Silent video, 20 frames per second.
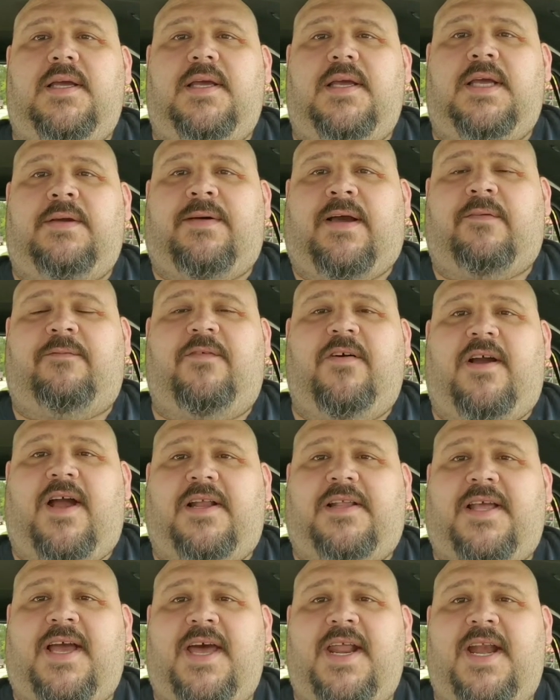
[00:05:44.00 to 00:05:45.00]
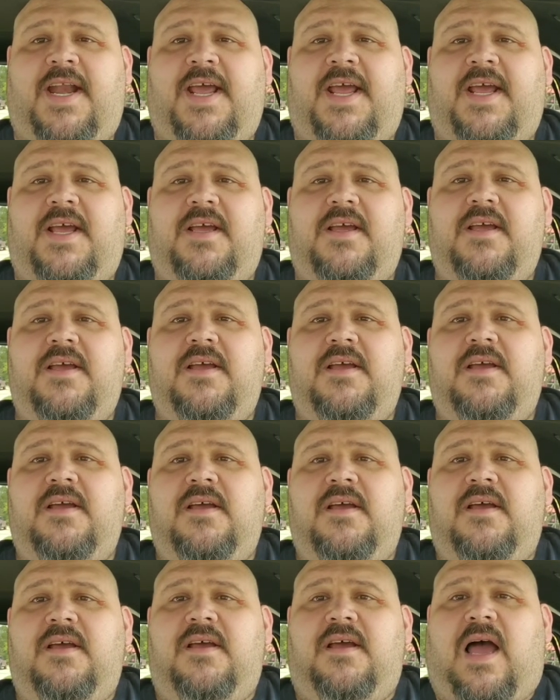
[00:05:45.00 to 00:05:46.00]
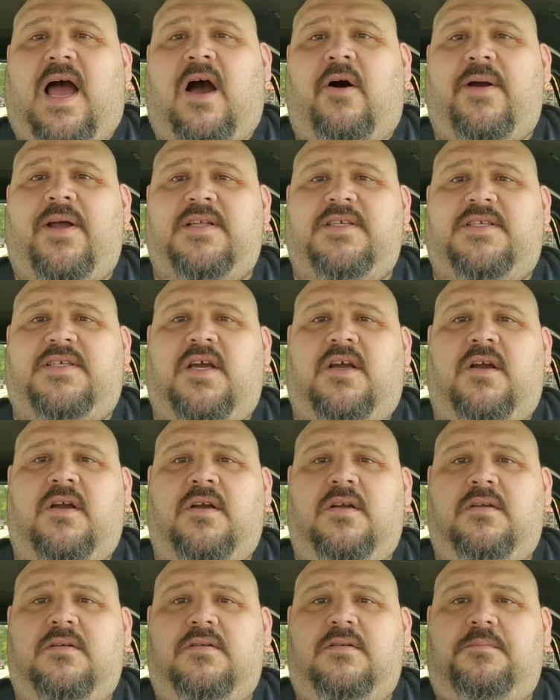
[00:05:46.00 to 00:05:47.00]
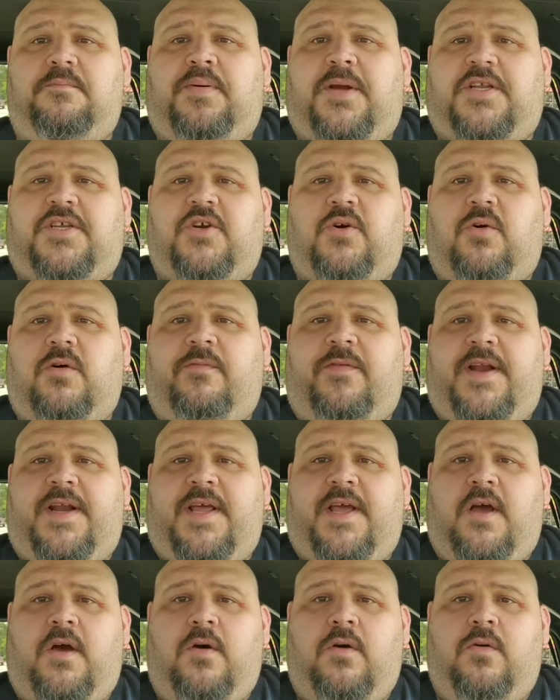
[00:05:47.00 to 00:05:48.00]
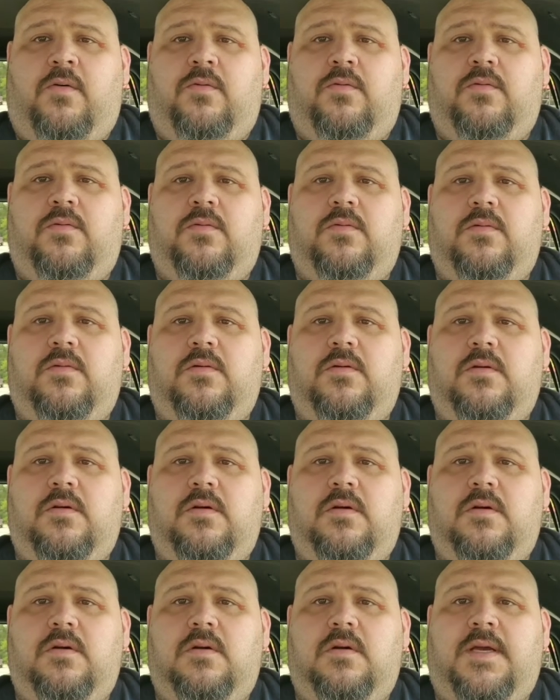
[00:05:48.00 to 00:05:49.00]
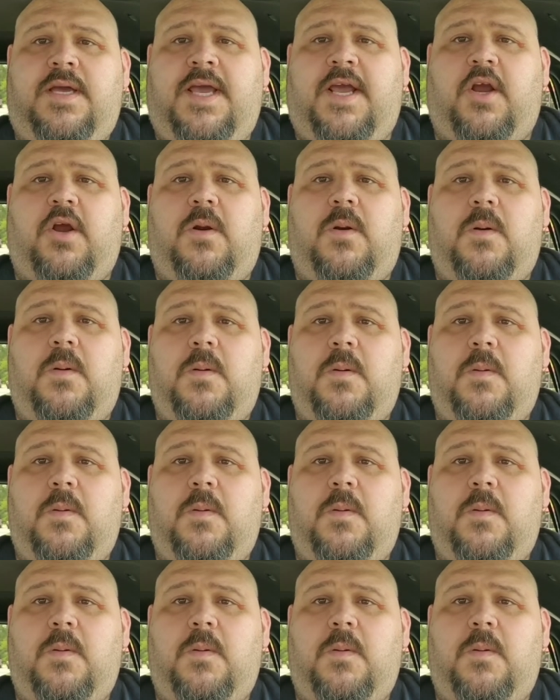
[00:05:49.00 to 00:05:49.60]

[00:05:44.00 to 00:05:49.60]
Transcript: if I can figure out the editing, I'll insert picture or video here